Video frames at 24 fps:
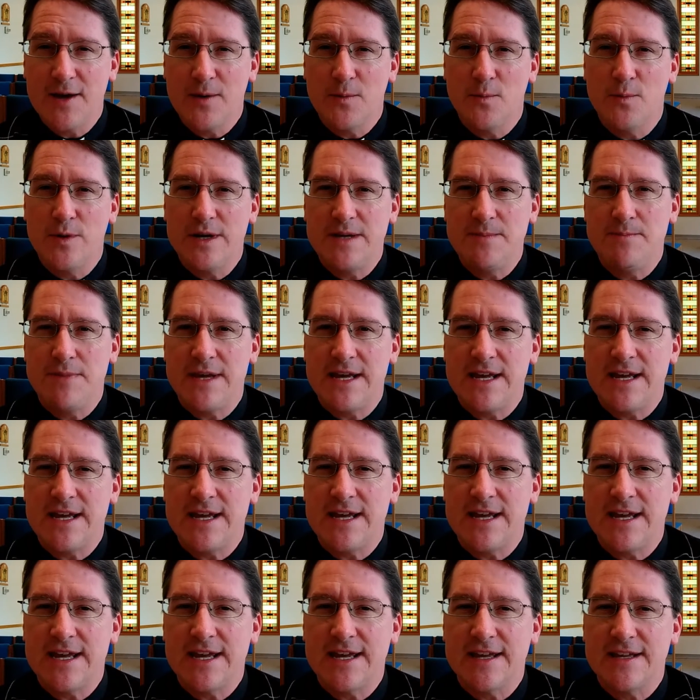would
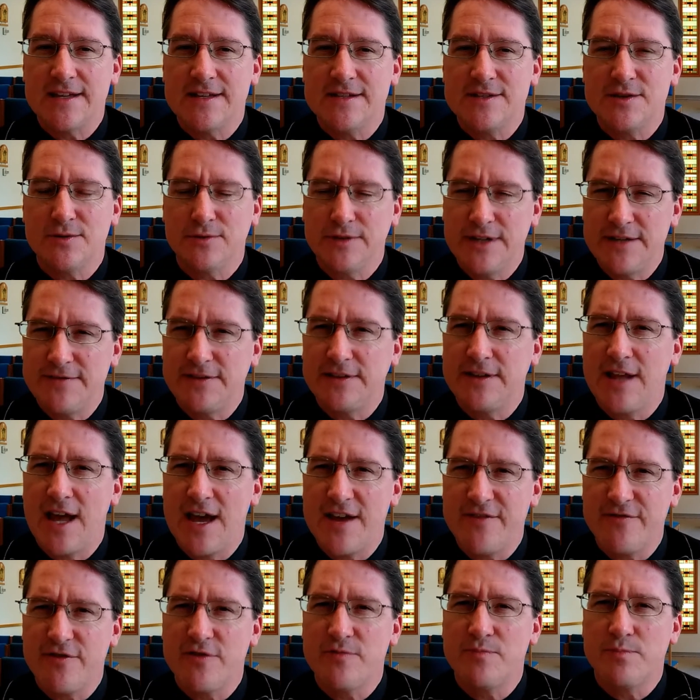be to live a
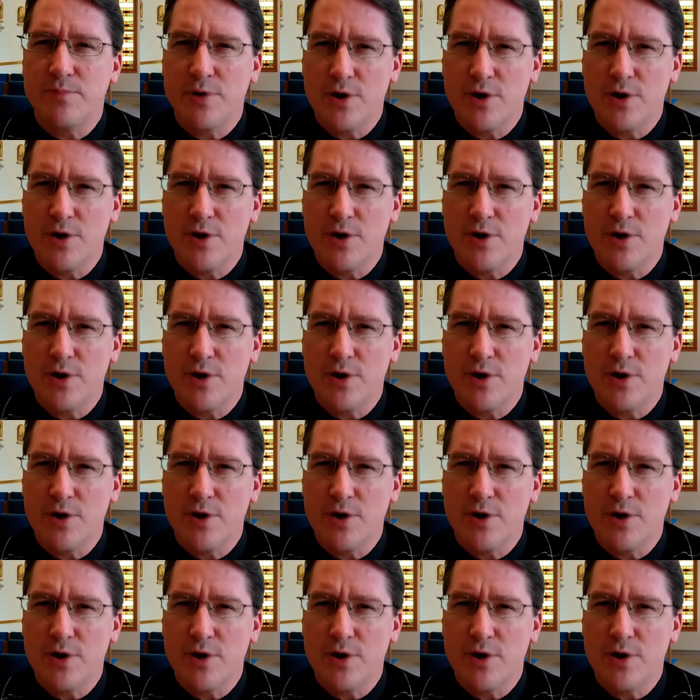life of